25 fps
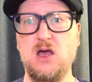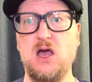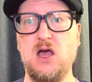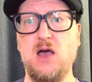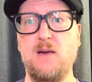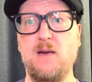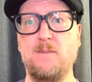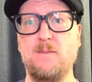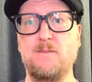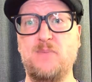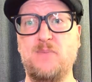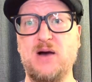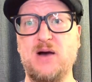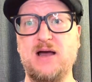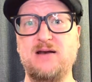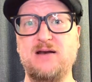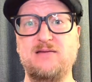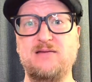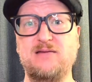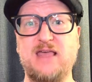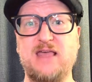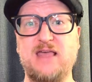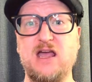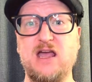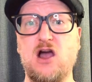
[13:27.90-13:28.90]
but
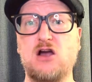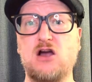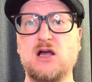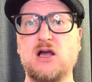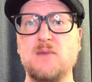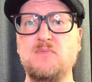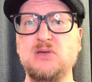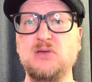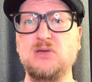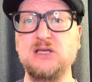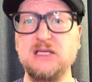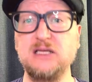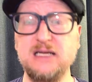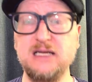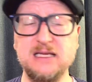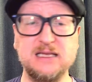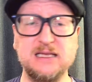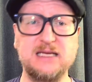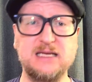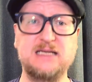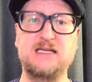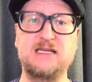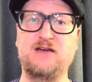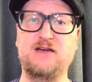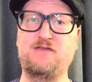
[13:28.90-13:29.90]
they are
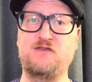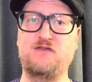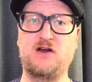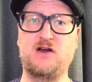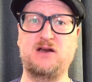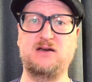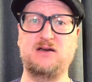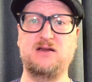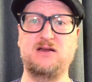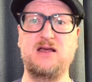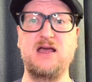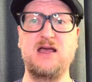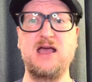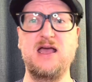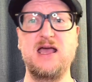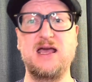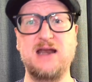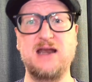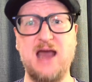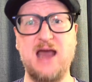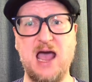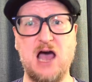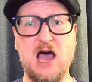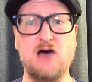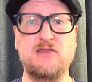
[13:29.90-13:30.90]
completely different
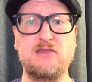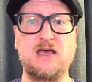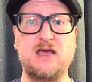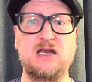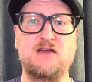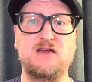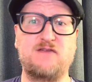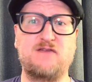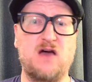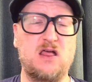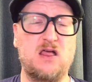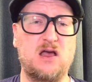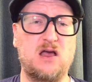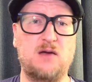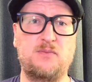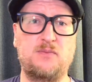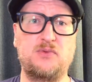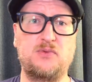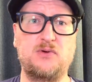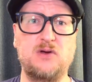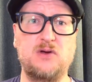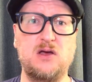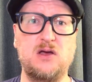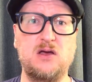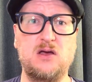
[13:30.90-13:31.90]
in how they develop.
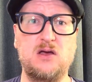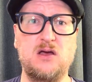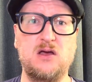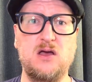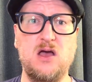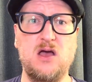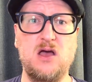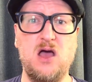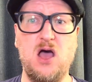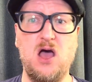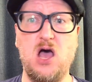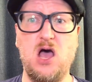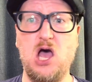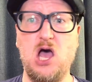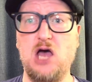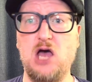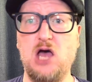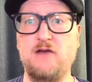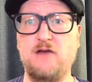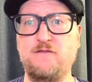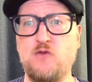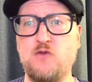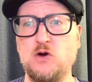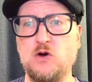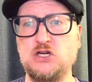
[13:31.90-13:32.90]

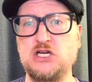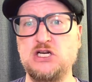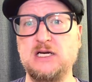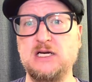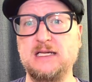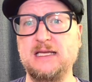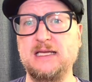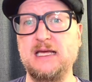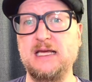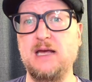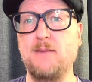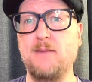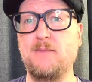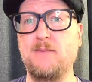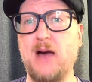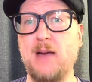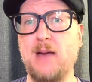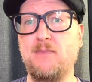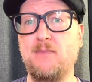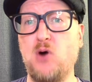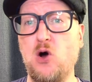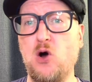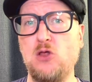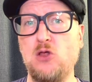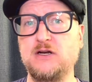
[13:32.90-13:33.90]
Unfortunately,
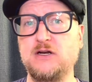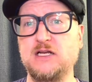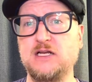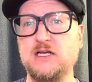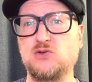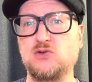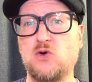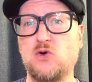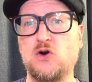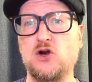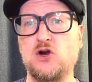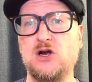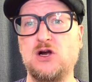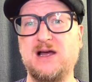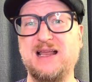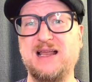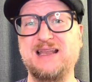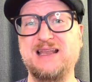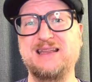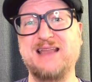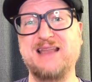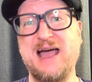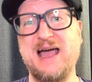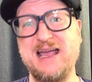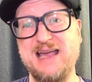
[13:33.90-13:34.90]
bipolar disorder,
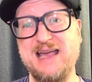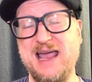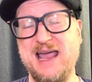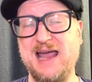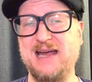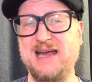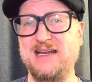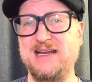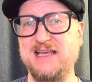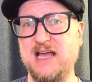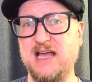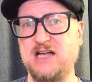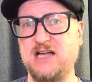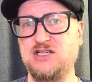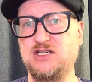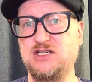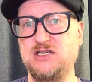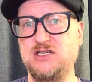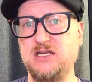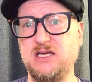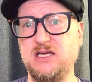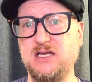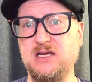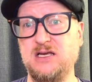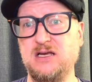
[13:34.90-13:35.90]
like
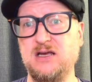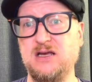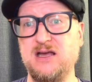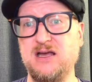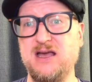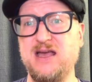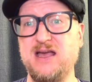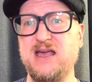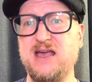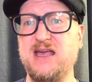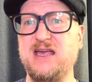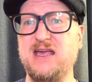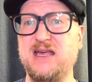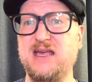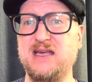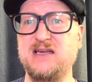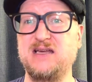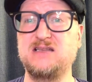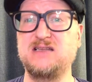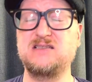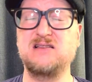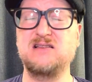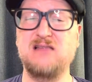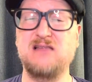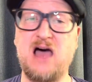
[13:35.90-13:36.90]
ADHD,
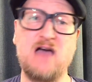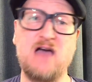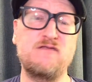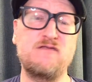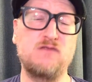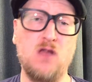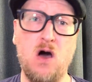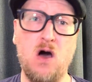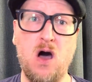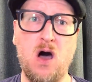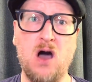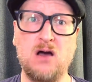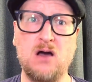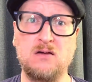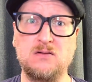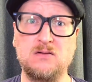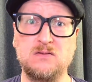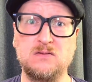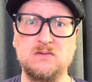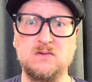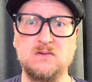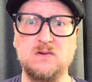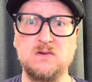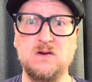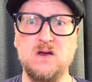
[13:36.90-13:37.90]
is lifelong.
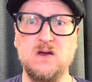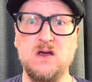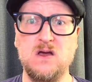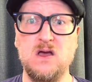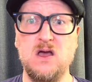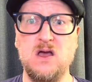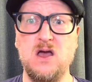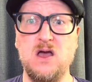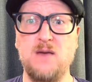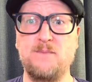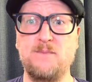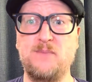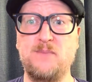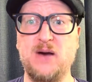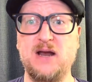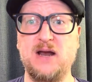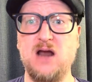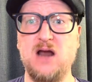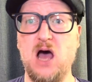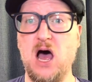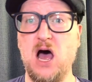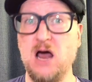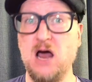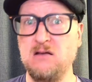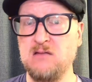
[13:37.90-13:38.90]

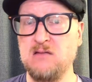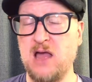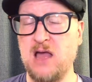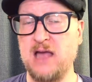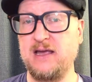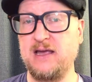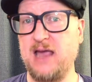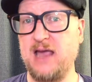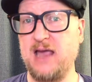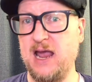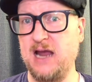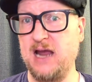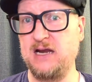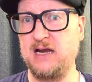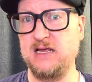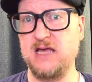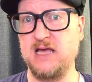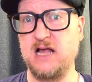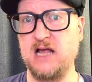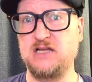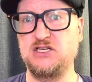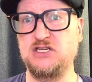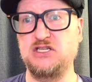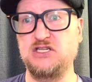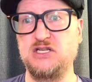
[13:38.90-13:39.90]
But unlike
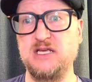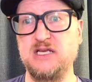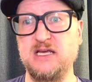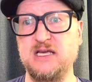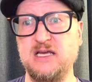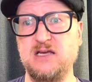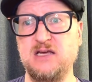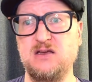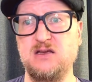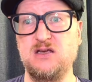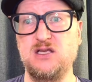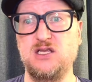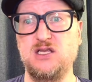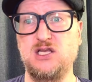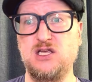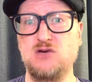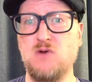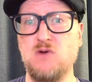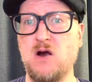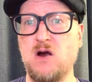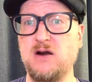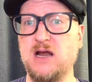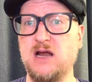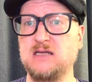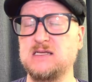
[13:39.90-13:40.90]
ADHD, you
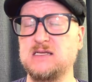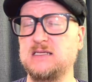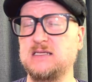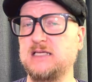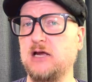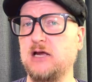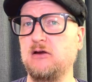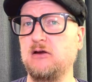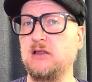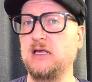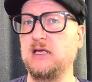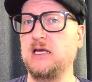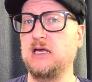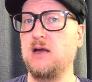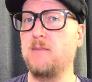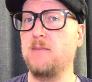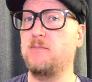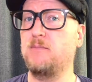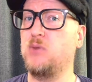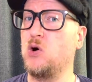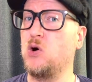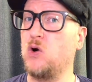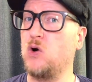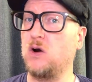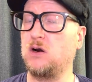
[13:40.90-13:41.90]
aren't necessarily
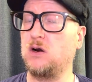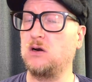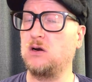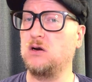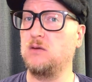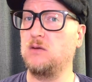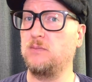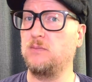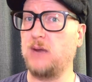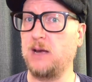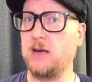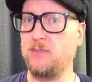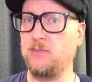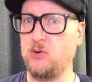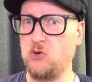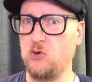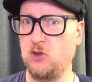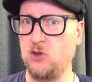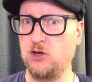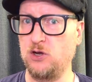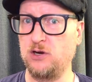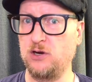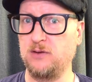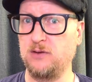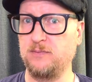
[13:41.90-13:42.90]
born bipolar.